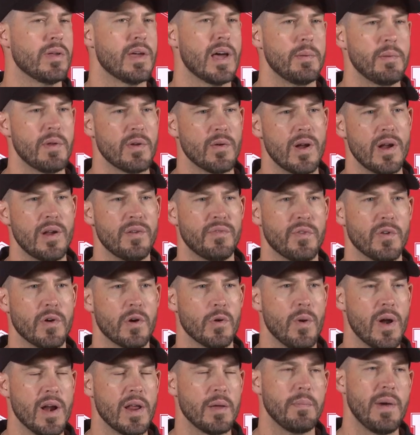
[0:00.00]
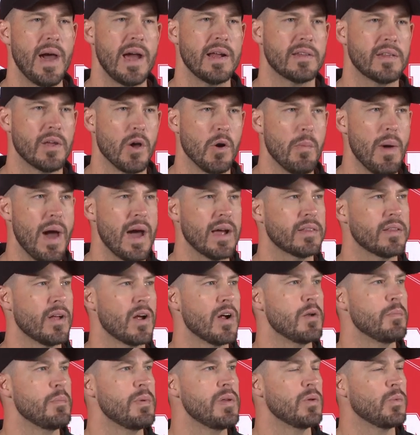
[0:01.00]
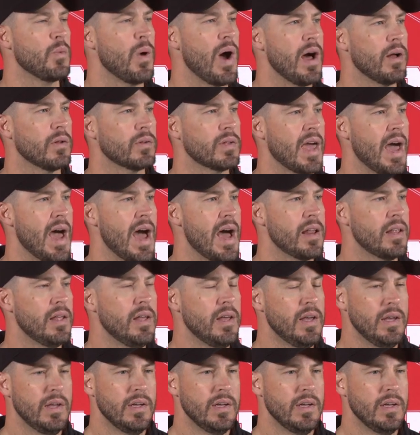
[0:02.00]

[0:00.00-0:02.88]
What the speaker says: You got to be ready for a running back to go back there and be the wildcat.